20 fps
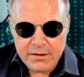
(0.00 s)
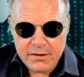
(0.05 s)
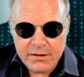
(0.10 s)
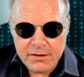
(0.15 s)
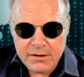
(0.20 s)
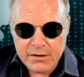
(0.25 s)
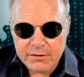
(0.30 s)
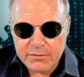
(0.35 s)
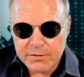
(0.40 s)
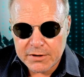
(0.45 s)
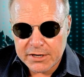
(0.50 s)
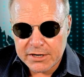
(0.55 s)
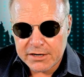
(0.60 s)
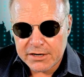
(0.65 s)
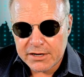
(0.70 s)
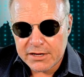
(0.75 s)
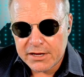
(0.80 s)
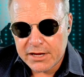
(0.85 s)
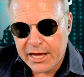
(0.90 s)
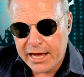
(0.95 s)
Quinn
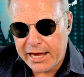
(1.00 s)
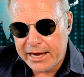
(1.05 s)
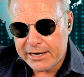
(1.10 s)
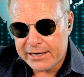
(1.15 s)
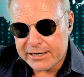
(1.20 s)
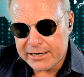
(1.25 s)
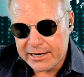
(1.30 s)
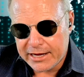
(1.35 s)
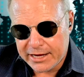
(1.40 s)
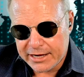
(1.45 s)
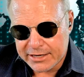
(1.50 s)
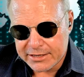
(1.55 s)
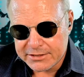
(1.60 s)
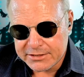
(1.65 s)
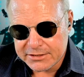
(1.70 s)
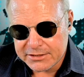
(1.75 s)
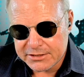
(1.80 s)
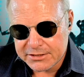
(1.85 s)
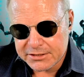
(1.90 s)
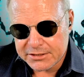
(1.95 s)
Aiden
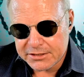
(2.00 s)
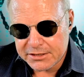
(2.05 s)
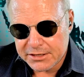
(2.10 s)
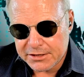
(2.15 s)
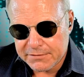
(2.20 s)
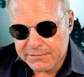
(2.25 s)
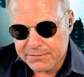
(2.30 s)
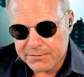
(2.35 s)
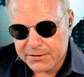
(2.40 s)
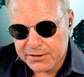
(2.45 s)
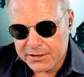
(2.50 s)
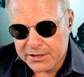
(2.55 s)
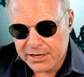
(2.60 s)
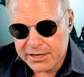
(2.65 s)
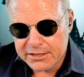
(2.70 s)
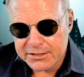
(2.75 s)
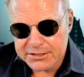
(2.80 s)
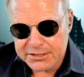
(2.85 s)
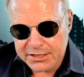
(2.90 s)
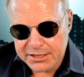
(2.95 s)
asks, if the
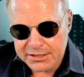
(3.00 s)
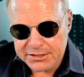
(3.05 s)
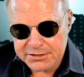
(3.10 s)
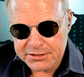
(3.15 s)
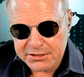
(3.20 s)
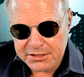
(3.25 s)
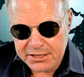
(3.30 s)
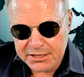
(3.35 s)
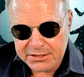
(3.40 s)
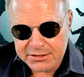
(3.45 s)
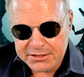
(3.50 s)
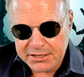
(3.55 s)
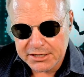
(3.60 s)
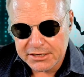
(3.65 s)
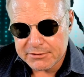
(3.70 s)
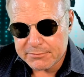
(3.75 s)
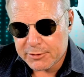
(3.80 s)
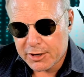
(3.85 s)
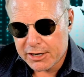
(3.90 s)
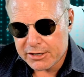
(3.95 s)
United States is a
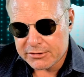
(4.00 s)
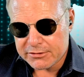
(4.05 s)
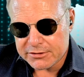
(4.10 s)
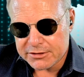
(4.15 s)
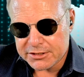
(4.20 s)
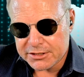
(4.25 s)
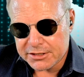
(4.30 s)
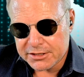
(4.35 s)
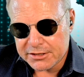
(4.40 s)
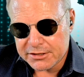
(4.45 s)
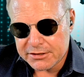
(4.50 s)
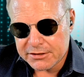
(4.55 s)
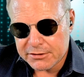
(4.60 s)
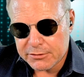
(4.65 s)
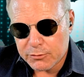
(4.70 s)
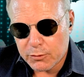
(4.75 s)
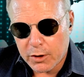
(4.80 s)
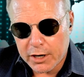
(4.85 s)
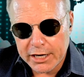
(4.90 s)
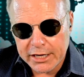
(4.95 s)
democracy,
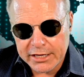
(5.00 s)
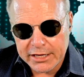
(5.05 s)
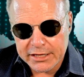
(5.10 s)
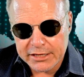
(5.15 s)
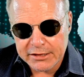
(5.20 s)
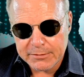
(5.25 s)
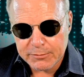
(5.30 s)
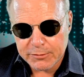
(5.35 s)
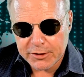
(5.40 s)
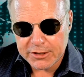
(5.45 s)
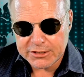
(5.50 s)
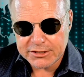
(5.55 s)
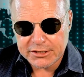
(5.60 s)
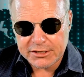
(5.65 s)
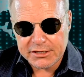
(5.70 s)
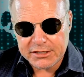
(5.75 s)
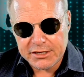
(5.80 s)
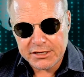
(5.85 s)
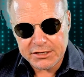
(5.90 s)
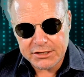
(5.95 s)
why can the
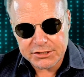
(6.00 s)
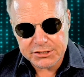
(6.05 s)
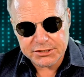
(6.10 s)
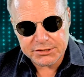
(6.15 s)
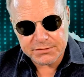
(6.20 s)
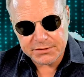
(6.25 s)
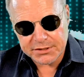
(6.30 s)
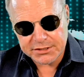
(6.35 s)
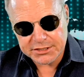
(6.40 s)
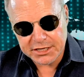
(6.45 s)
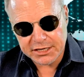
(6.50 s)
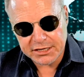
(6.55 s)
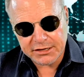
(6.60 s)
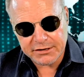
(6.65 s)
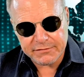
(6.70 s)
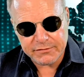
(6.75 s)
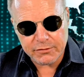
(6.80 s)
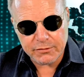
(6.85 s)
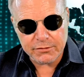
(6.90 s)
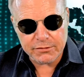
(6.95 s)
president issue
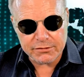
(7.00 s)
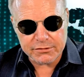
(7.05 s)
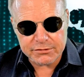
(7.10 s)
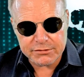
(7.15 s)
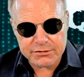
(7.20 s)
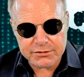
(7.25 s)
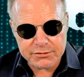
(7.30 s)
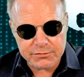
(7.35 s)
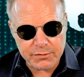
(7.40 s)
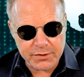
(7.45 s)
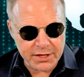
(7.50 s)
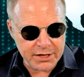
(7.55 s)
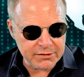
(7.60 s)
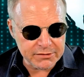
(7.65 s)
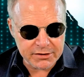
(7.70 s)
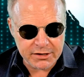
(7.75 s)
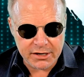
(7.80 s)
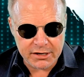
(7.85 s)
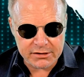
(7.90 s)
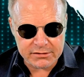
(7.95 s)
executive orders without
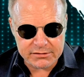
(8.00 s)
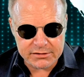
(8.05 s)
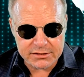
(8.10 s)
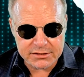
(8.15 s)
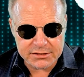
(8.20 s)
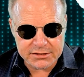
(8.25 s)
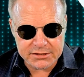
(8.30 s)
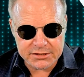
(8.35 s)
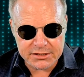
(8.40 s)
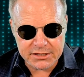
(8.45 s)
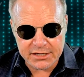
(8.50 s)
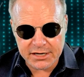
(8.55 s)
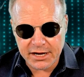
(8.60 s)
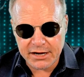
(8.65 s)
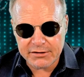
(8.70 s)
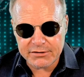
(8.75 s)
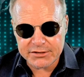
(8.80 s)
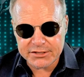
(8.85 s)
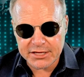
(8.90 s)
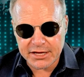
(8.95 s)
Congress, and how
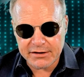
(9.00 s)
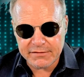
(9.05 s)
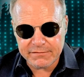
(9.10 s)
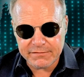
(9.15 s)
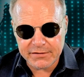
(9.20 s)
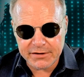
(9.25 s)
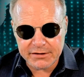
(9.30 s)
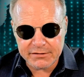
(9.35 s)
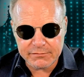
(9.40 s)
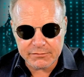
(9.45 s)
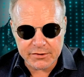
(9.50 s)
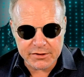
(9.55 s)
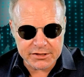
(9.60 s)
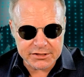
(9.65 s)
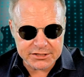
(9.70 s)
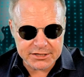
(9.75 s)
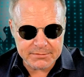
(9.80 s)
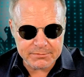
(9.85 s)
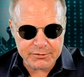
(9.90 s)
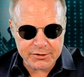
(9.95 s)
does that fit with the
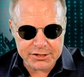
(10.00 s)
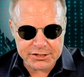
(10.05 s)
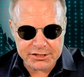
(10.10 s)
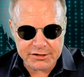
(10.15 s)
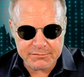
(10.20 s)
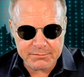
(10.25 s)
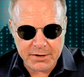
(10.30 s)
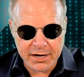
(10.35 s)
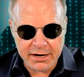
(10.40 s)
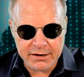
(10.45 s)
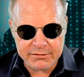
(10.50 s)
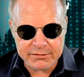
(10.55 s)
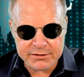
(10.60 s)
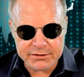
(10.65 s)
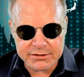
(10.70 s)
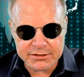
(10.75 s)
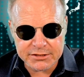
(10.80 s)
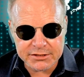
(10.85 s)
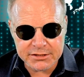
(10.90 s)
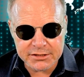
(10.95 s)
separation of
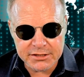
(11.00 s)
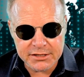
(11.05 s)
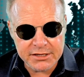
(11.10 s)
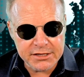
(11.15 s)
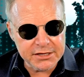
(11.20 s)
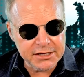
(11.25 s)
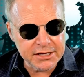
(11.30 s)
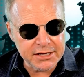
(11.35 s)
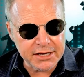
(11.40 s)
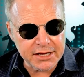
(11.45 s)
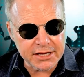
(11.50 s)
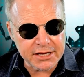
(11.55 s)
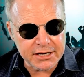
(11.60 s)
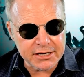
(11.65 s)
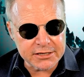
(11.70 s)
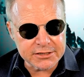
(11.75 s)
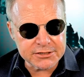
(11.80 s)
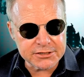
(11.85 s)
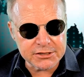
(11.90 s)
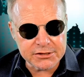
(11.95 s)
powers in a
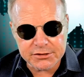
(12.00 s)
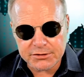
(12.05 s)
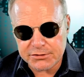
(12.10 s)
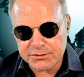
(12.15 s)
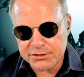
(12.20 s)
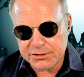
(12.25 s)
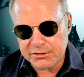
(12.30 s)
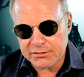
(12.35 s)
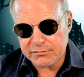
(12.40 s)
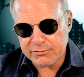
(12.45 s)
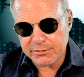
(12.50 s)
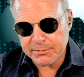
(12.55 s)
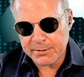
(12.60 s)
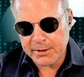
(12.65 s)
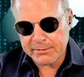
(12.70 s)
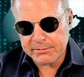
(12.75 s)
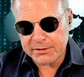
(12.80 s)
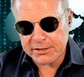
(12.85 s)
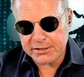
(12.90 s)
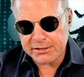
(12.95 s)
constitutional
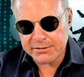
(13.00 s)
republic?